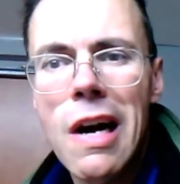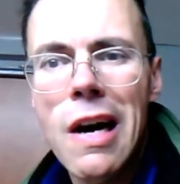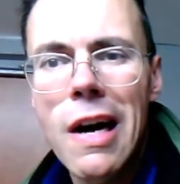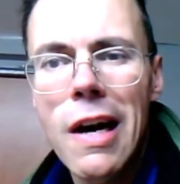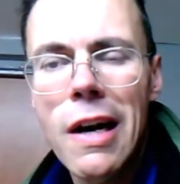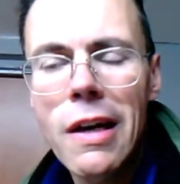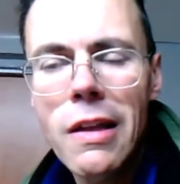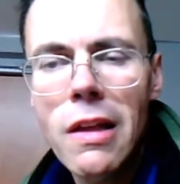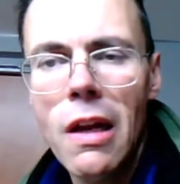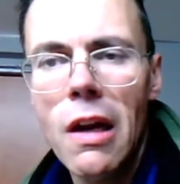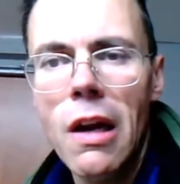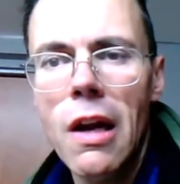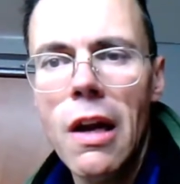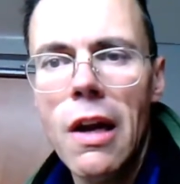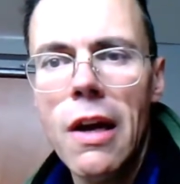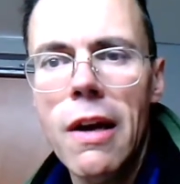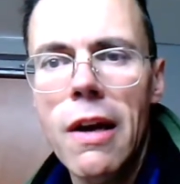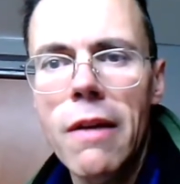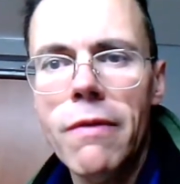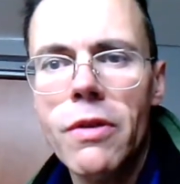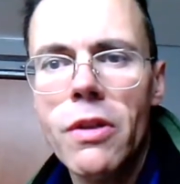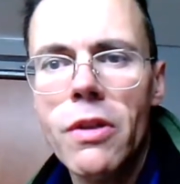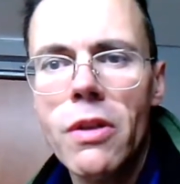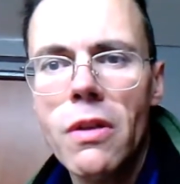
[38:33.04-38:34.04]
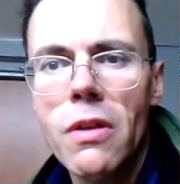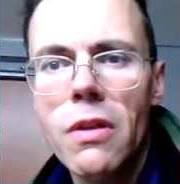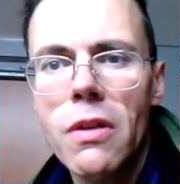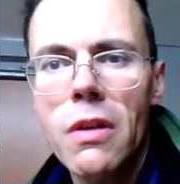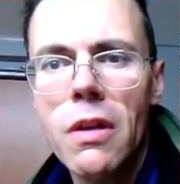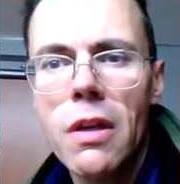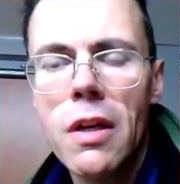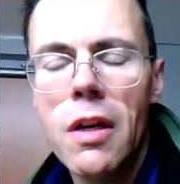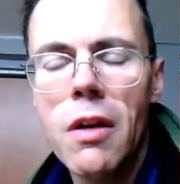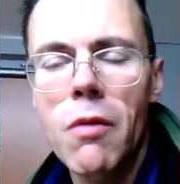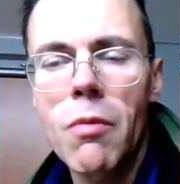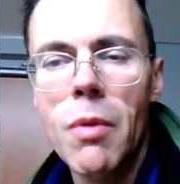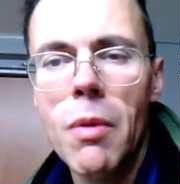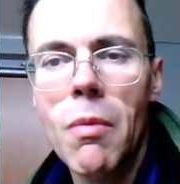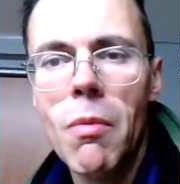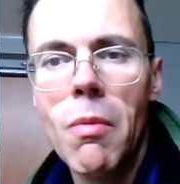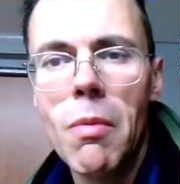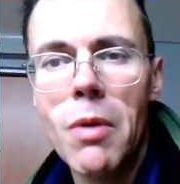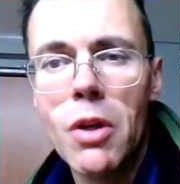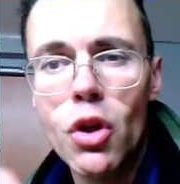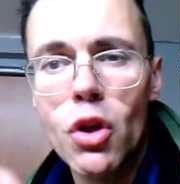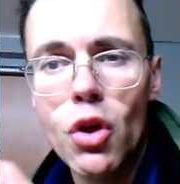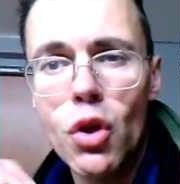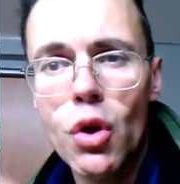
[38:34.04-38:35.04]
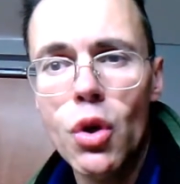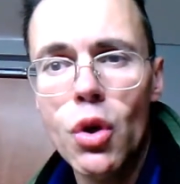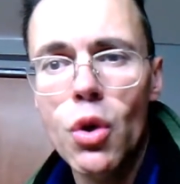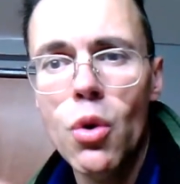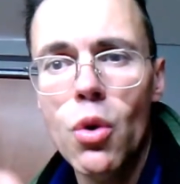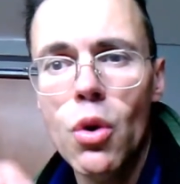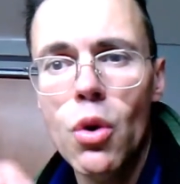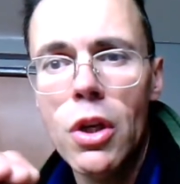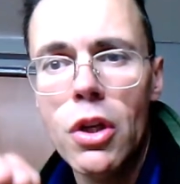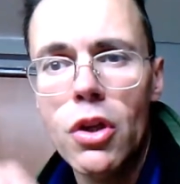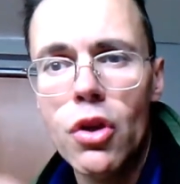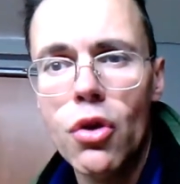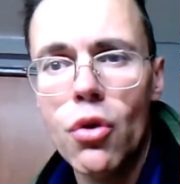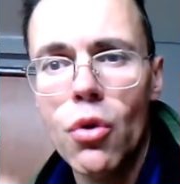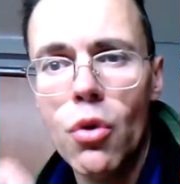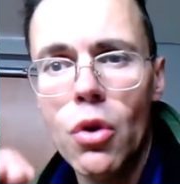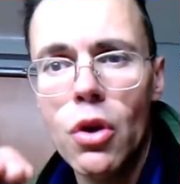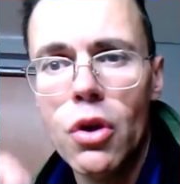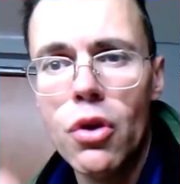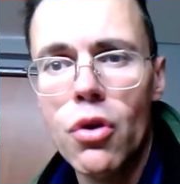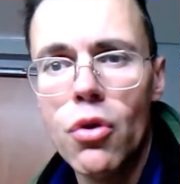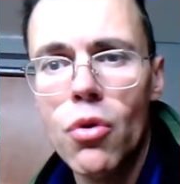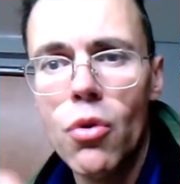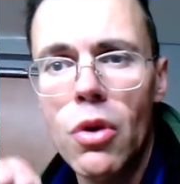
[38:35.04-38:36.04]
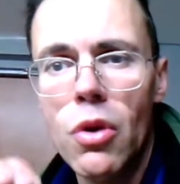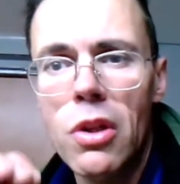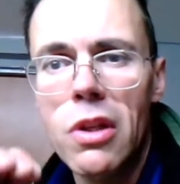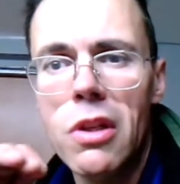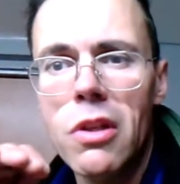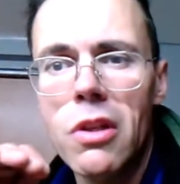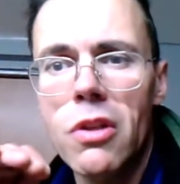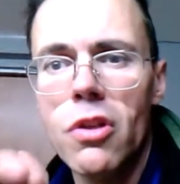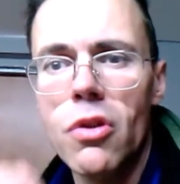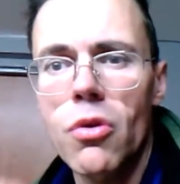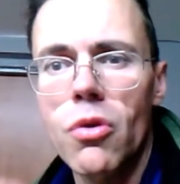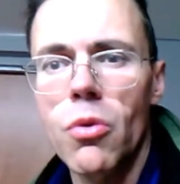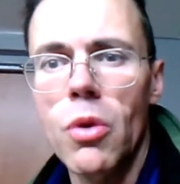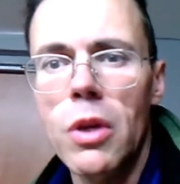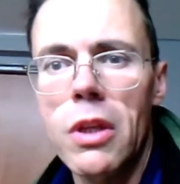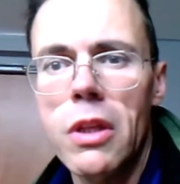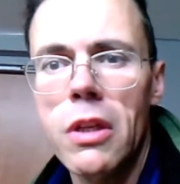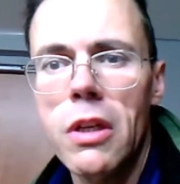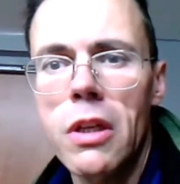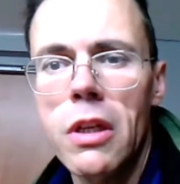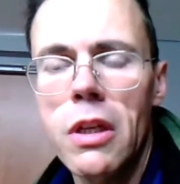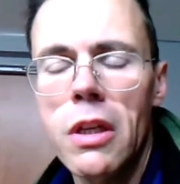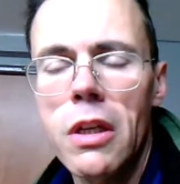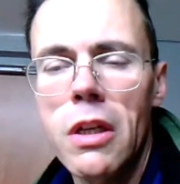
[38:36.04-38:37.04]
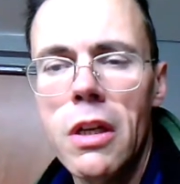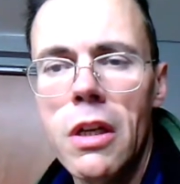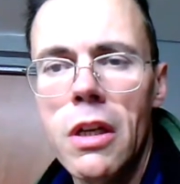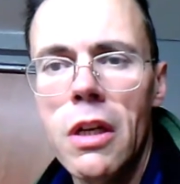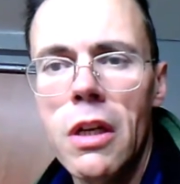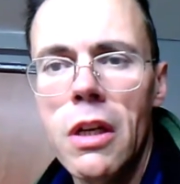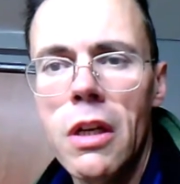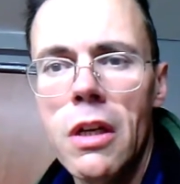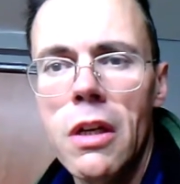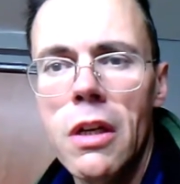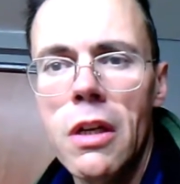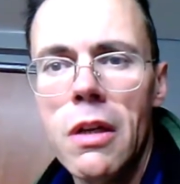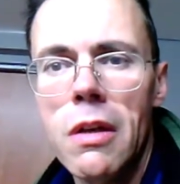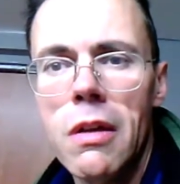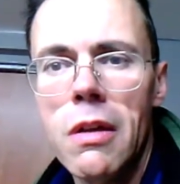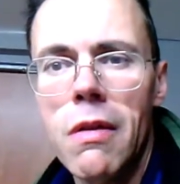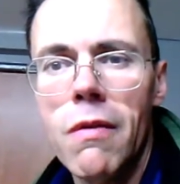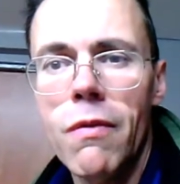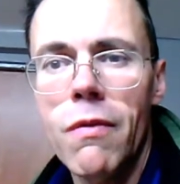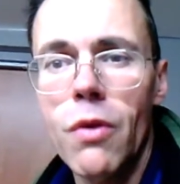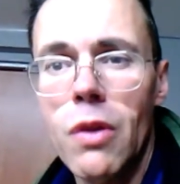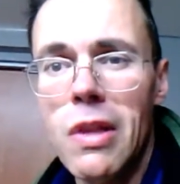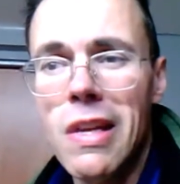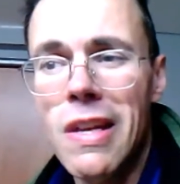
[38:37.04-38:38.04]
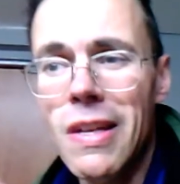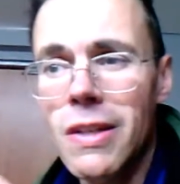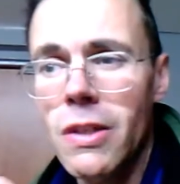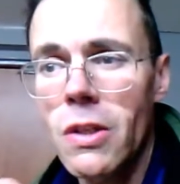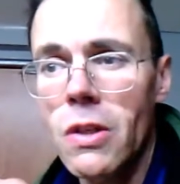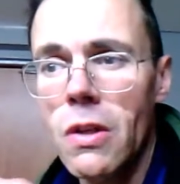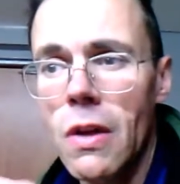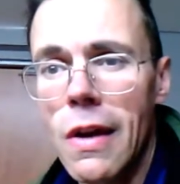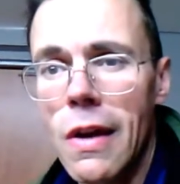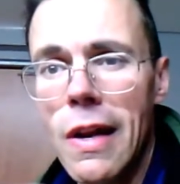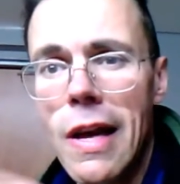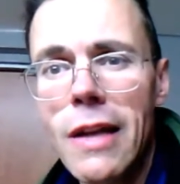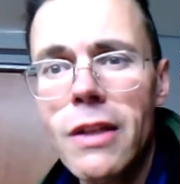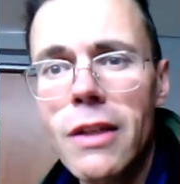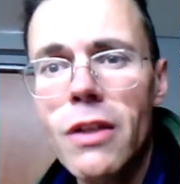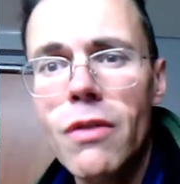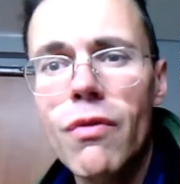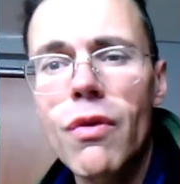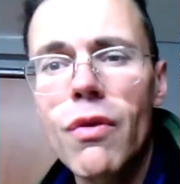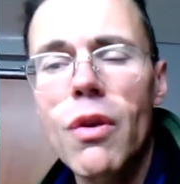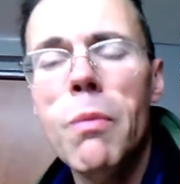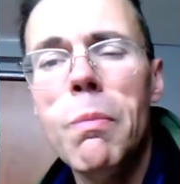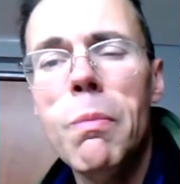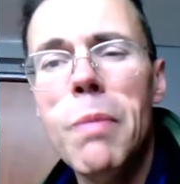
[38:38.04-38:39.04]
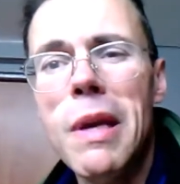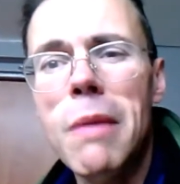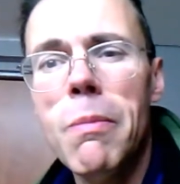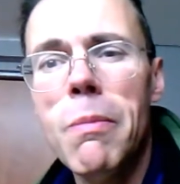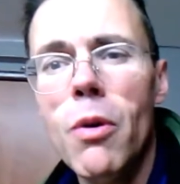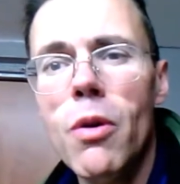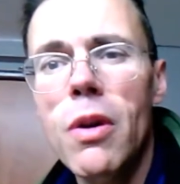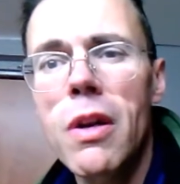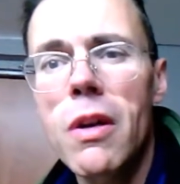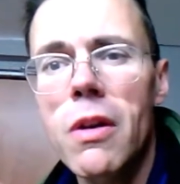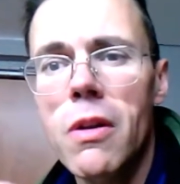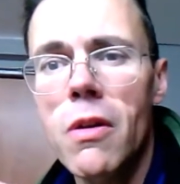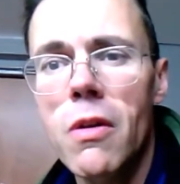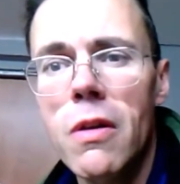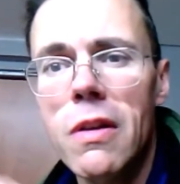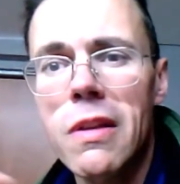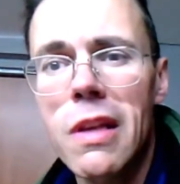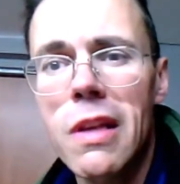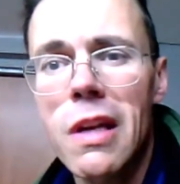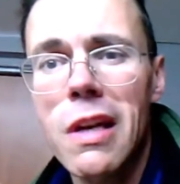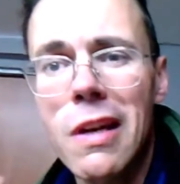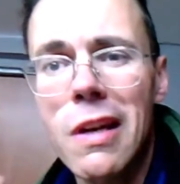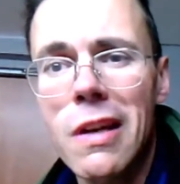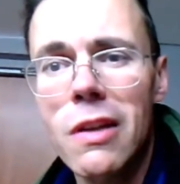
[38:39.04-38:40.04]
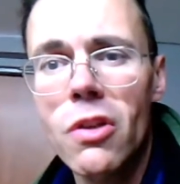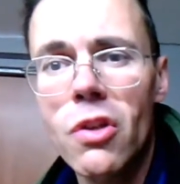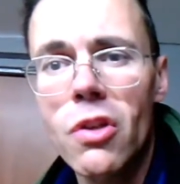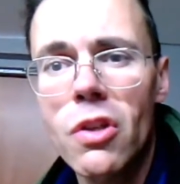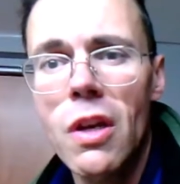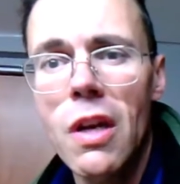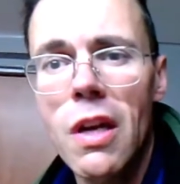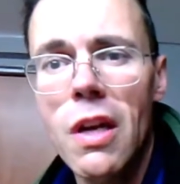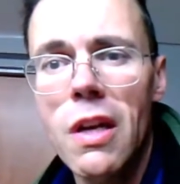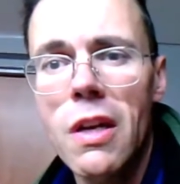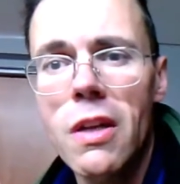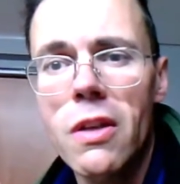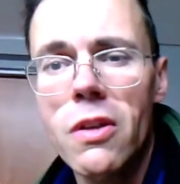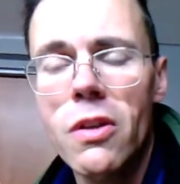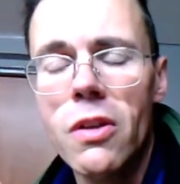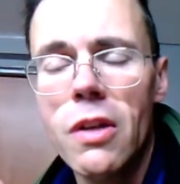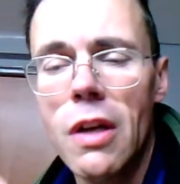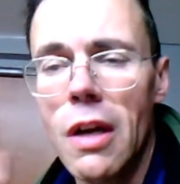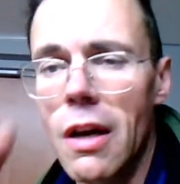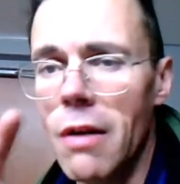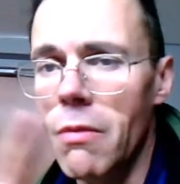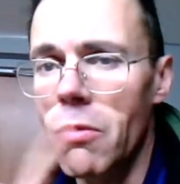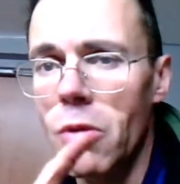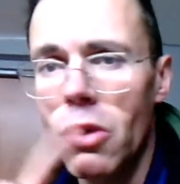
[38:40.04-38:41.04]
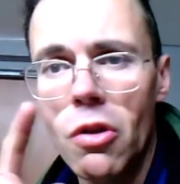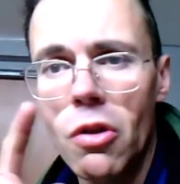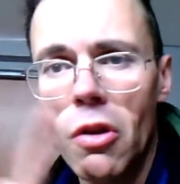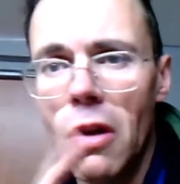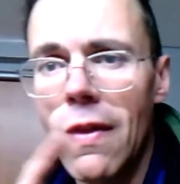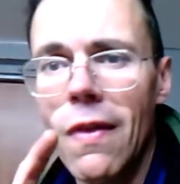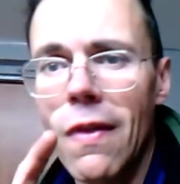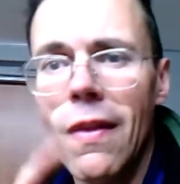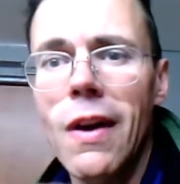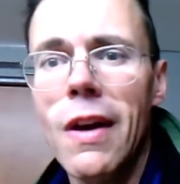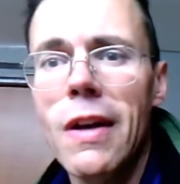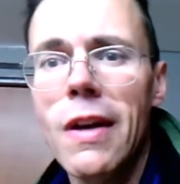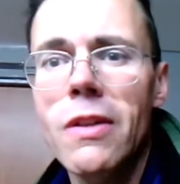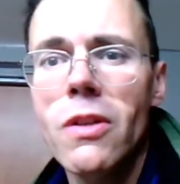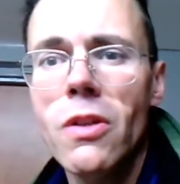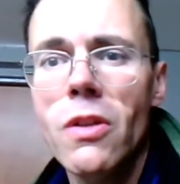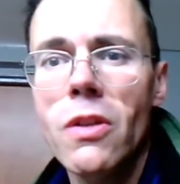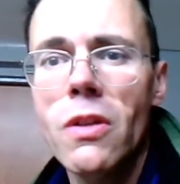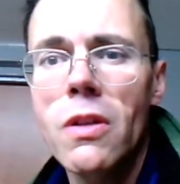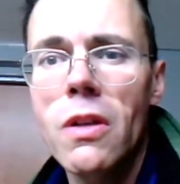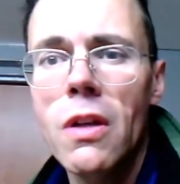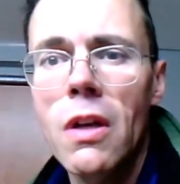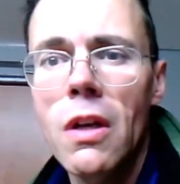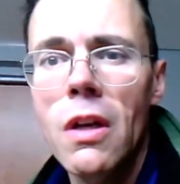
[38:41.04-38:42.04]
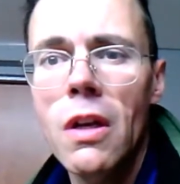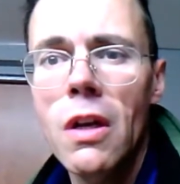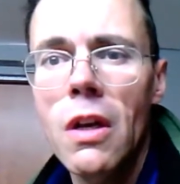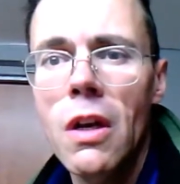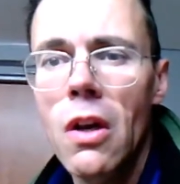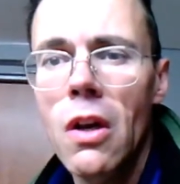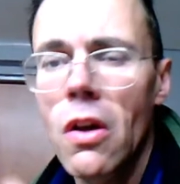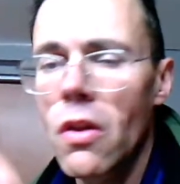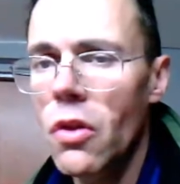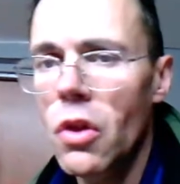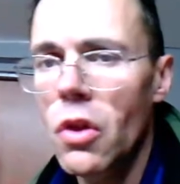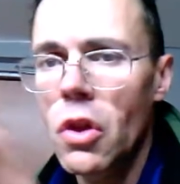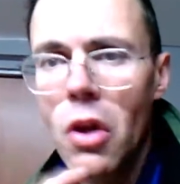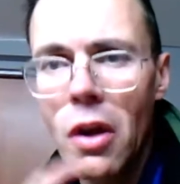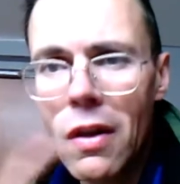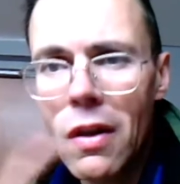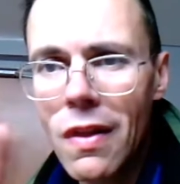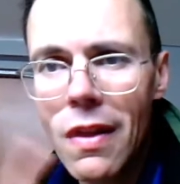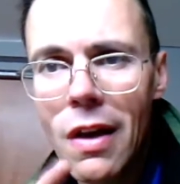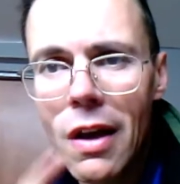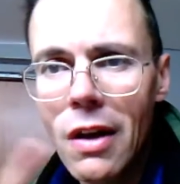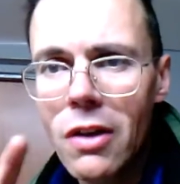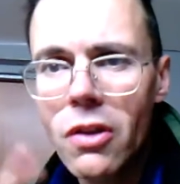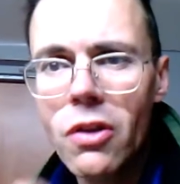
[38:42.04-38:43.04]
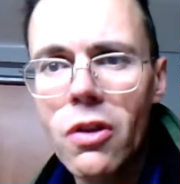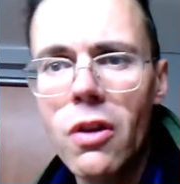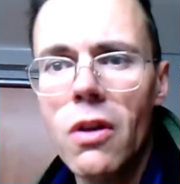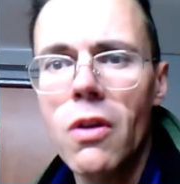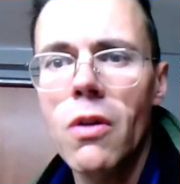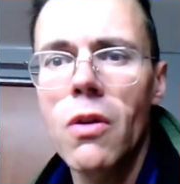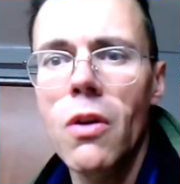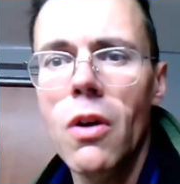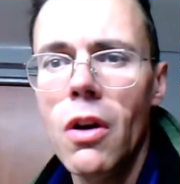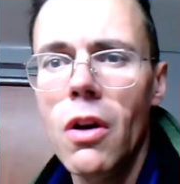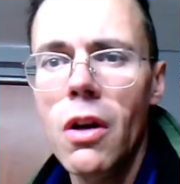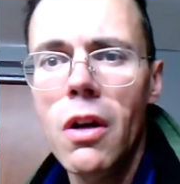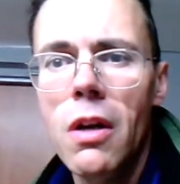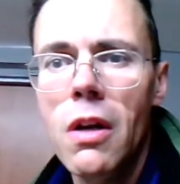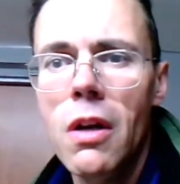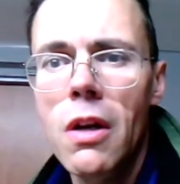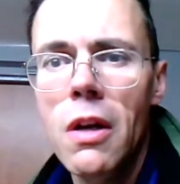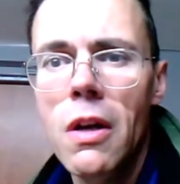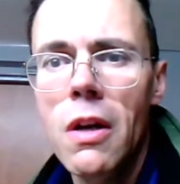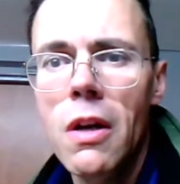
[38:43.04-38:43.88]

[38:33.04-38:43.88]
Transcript: Other lives however, were truly, truly, truly destroyed. For this last few people here, the only thing I can say is I was not nice, not nice at all.